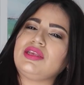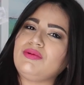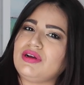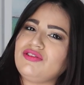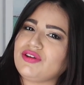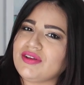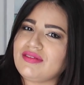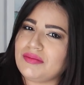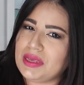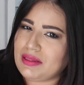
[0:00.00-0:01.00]
you
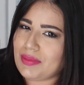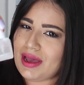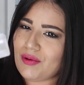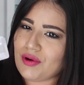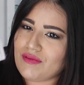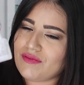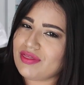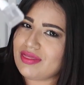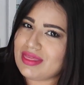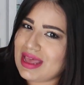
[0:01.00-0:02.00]
underestimate the power of
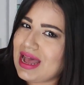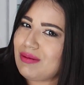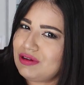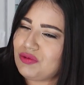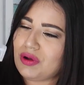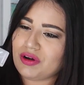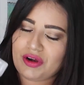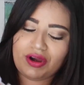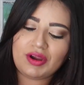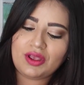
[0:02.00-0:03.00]
how much
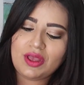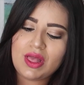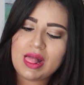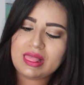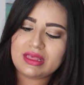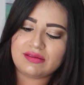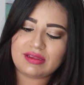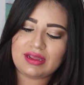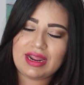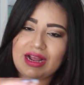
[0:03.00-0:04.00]
water this
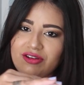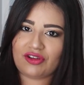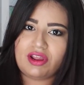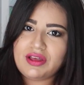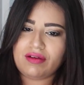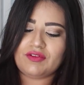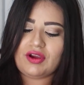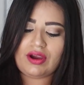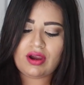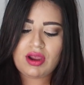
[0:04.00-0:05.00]
can actually cover.